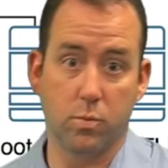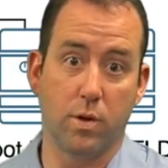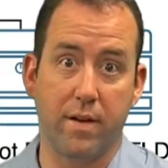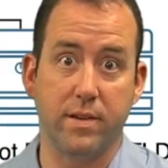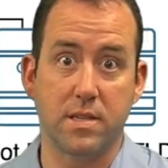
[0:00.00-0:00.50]

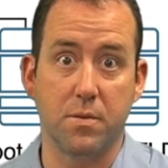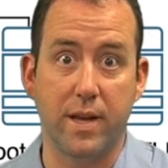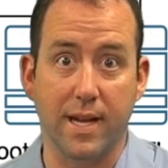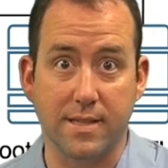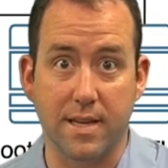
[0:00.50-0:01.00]
Obviously, we
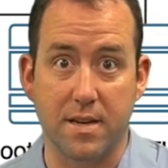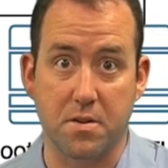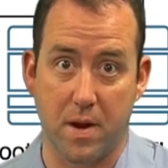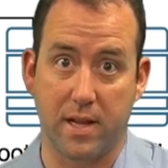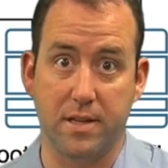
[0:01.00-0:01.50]
can't send it
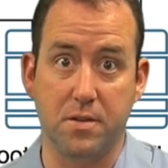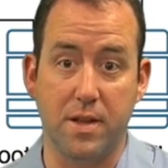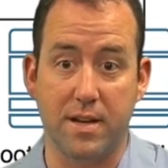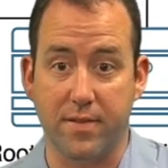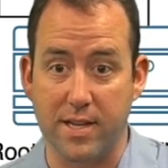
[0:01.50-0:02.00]
directly to
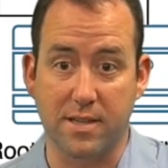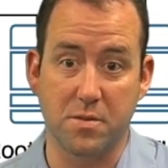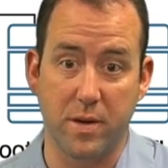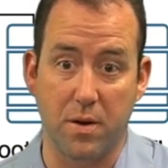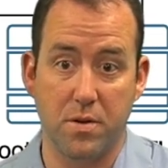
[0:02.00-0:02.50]
that device because
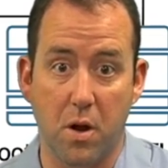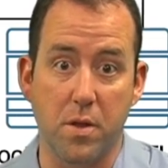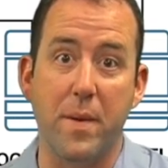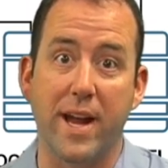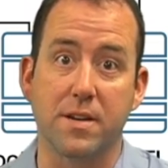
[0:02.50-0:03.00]
we don't know the
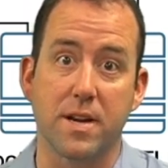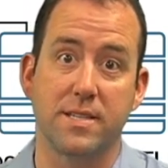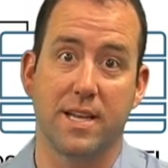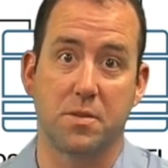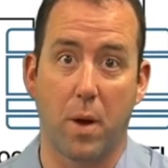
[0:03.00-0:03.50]
MAC address.
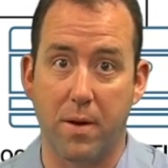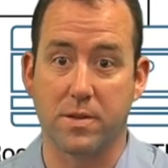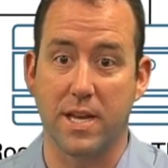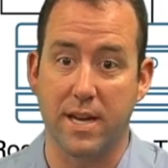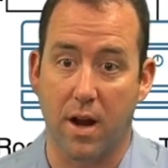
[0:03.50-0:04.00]
That's why we're
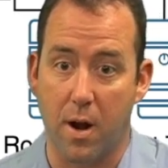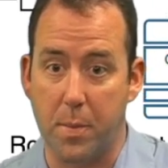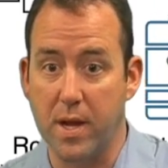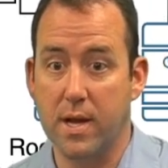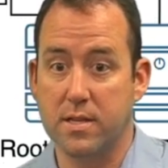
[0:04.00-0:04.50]
sending ARP,
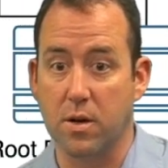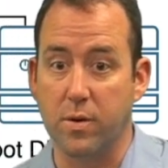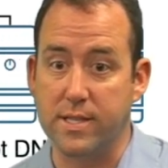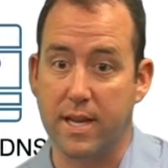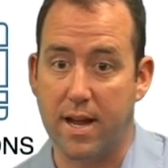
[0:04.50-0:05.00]
so we
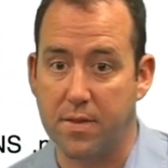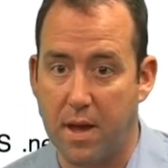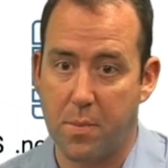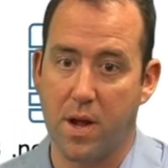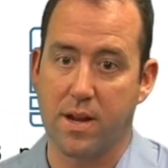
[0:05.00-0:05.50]
send out
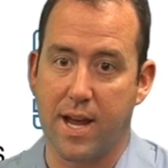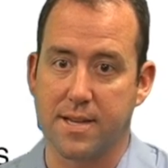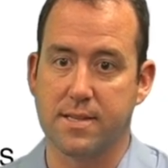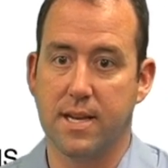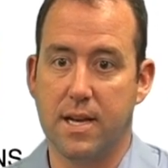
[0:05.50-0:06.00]
that
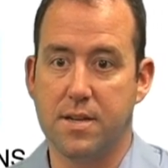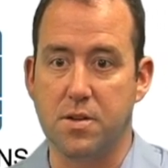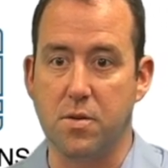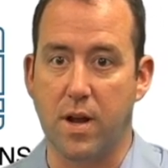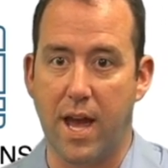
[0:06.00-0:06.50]
broadcast
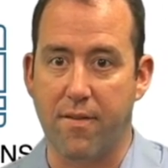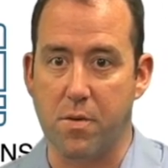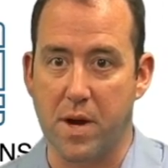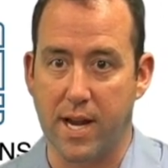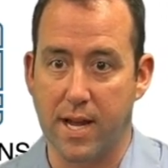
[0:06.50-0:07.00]
to
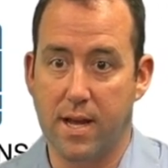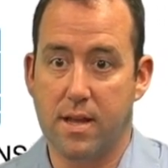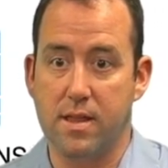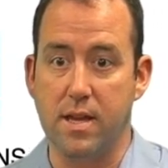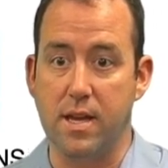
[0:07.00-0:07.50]
everybody.
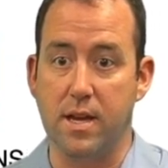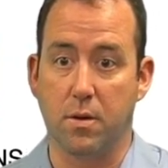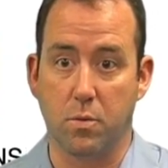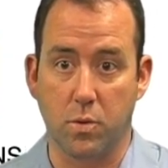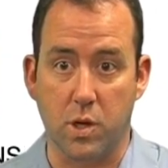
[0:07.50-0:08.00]
The
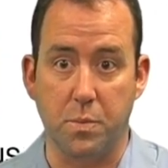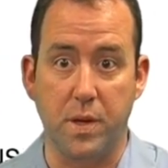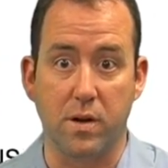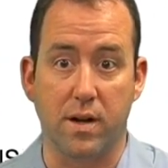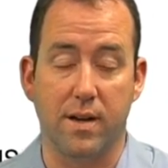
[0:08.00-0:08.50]

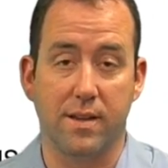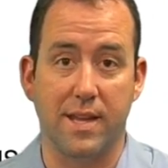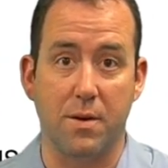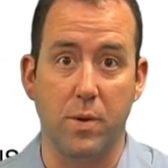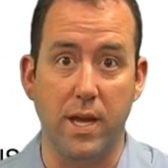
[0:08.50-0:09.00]
computer
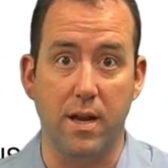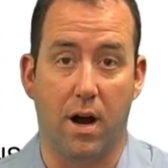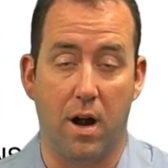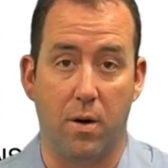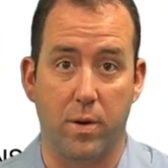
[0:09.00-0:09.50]
that we
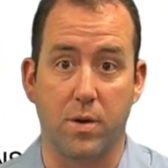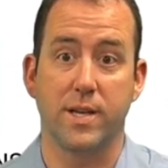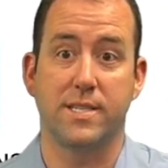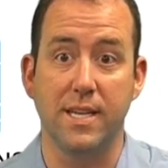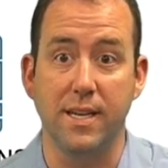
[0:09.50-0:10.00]
are
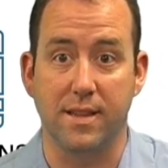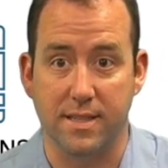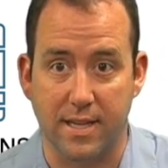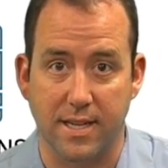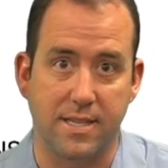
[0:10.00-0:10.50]
requesting, in
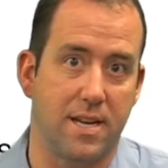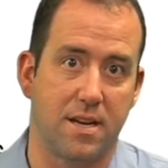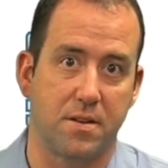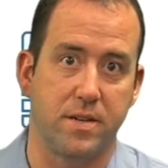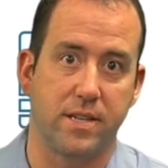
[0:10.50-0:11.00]
this case
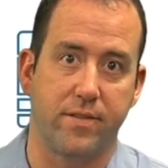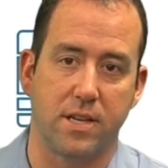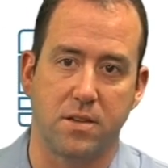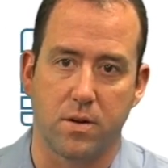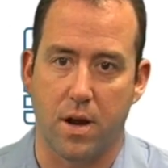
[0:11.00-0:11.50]

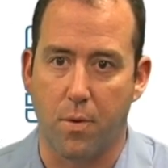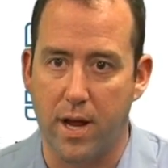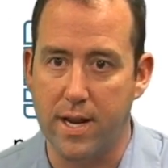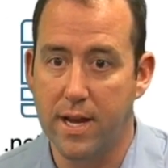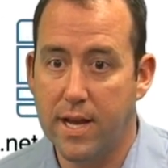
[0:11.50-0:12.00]

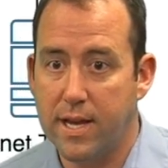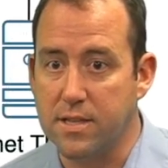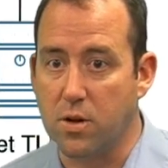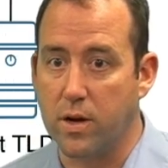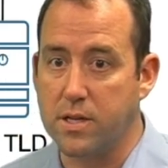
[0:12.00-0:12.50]
10.37.0.1,
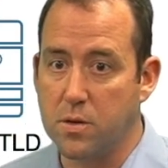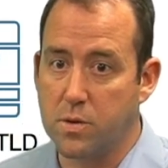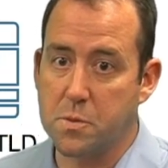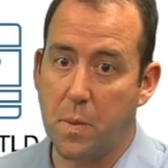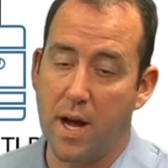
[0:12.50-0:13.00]
is going to
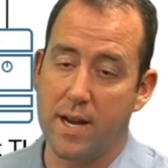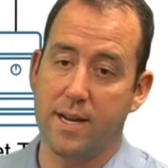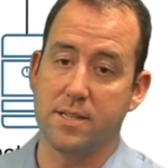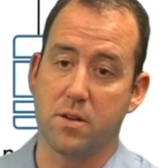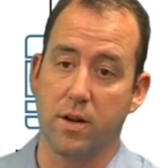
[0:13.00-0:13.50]
respond,
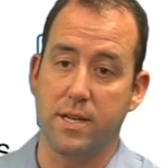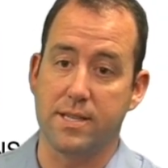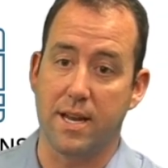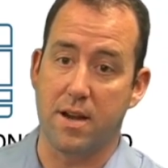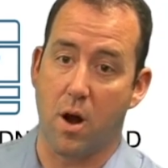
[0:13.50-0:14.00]
and it's going to
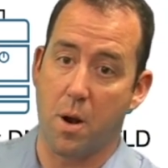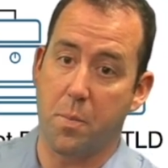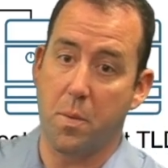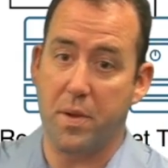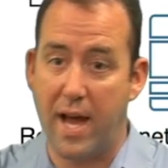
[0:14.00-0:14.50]
send an ARP
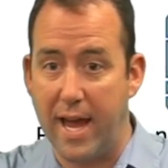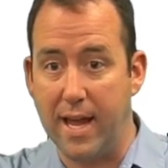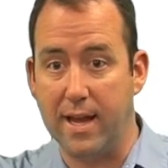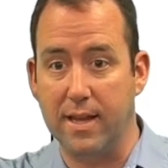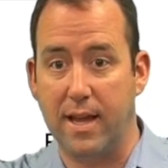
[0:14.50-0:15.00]
reply
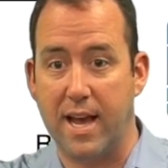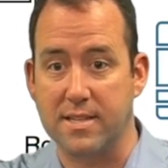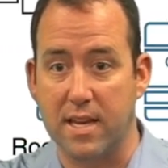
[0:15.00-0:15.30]
as a